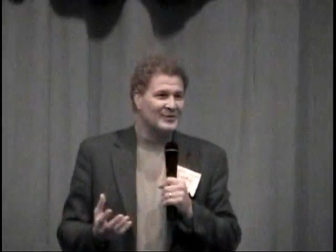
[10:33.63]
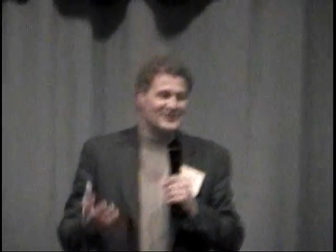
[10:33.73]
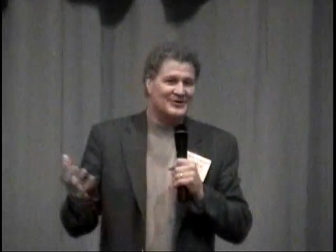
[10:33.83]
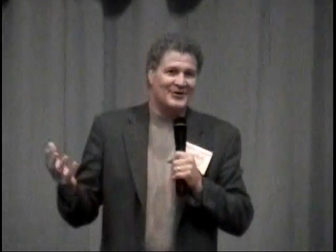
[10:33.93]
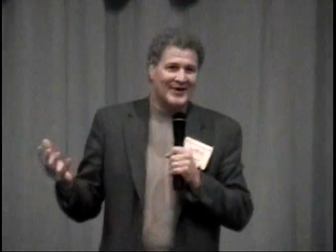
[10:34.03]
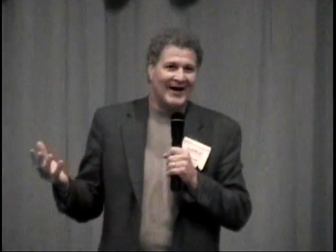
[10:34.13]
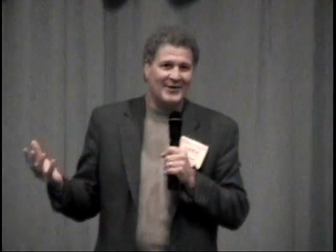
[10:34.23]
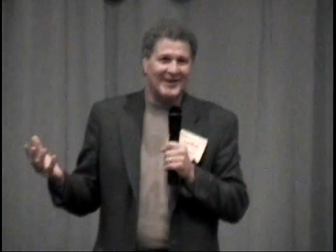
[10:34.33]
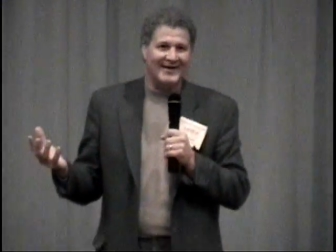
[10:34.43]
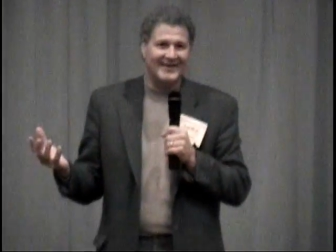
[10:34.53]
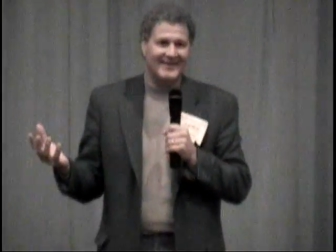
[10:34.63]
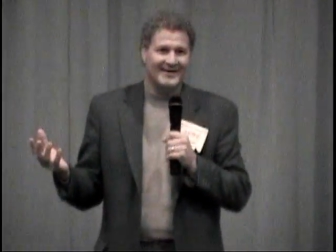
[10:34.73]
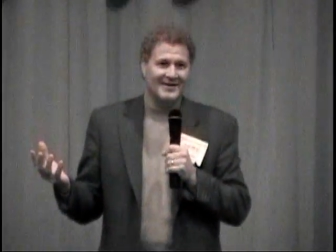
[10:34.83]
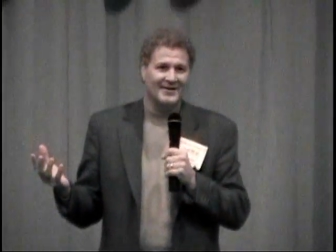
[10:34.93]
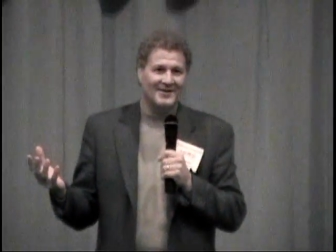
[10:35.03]
we're Juneau County.
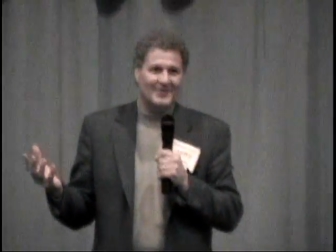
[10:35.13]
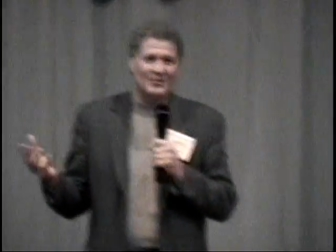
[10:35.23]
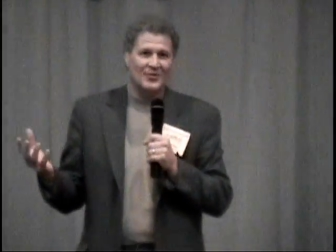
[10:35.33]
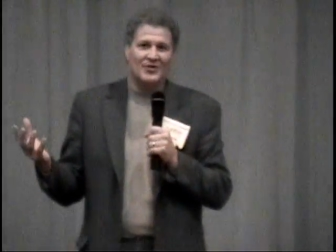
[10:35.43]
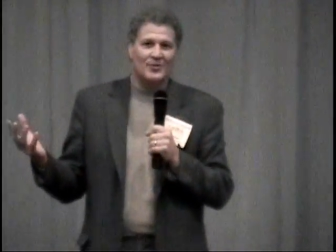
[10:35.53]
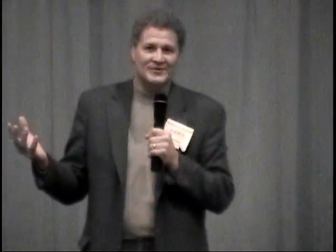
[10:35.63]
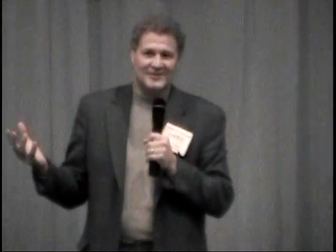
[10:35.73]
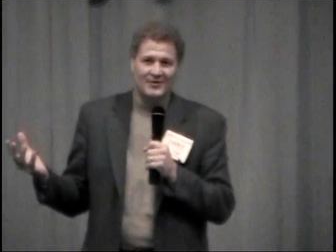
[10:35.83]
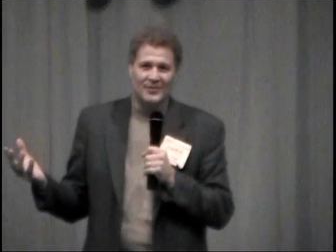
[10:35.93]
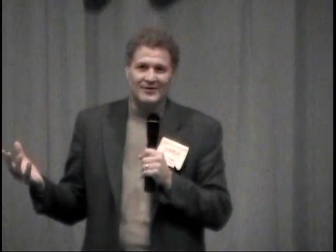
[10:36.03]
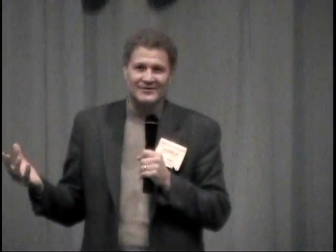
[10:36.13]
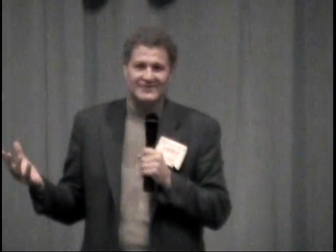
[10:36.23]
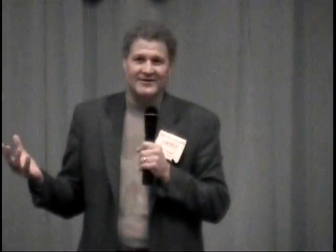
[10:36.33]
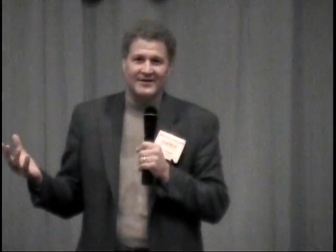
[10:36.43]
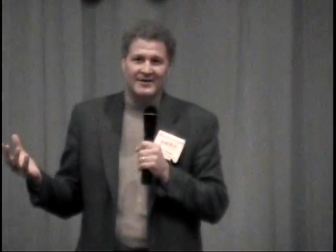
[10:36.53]
We're the worst of the
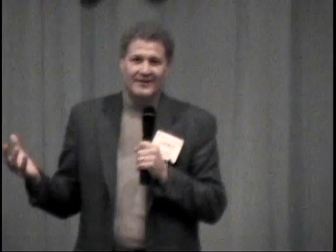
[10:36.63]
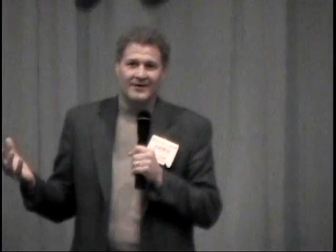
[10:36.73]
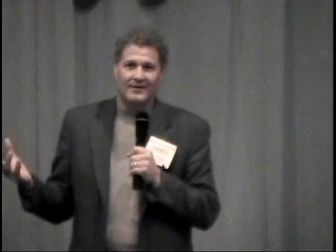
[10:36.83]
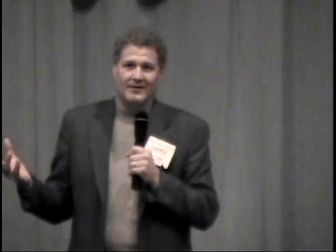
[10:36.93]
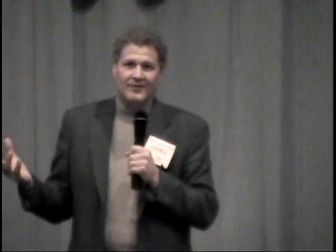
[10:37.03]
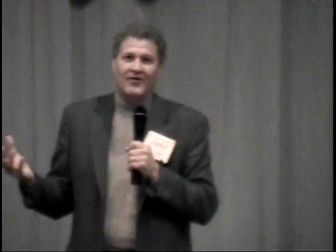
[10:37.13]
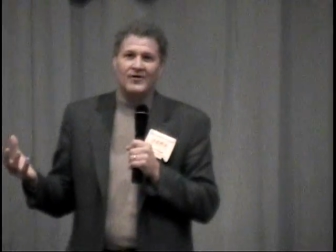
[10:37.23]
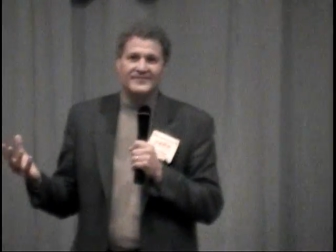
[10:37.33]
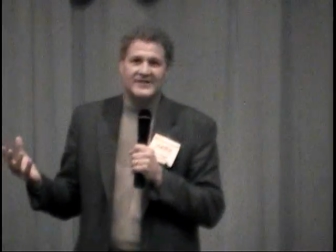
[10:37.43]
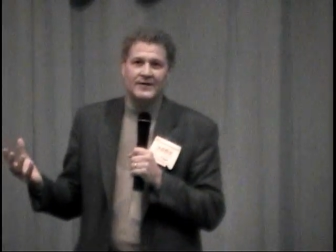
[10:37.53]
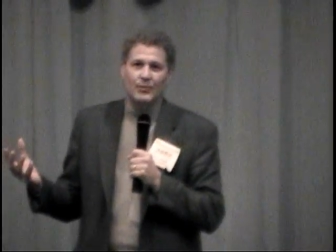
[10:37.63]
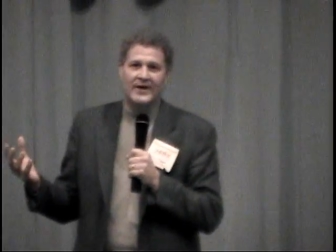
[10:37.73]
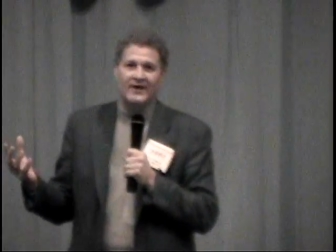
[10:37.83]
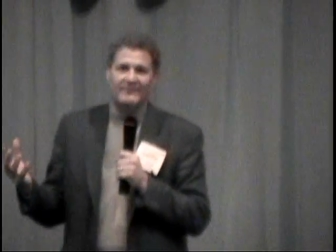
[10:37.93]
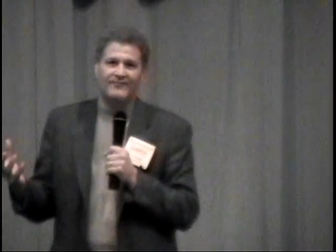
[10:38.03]
worst. And all of a sudden
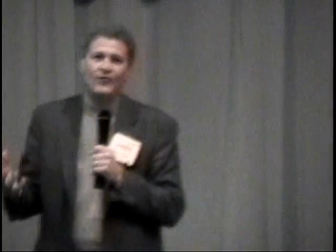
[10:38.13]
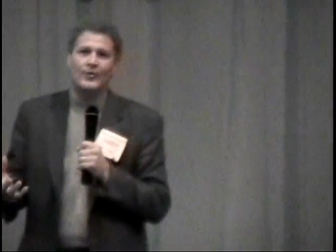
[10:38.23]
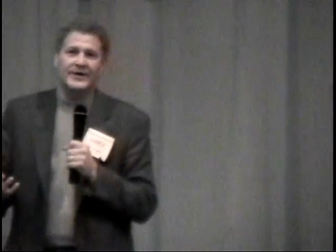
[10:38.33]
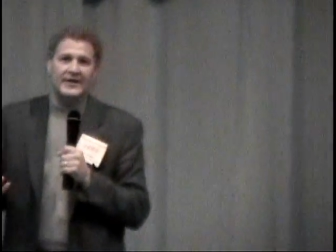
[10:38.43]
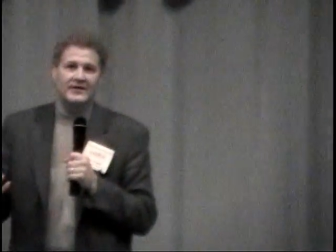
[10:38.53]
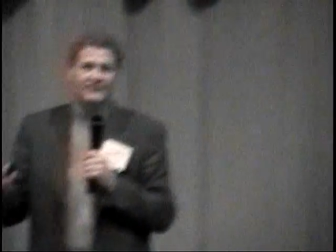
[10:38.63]
we got 40,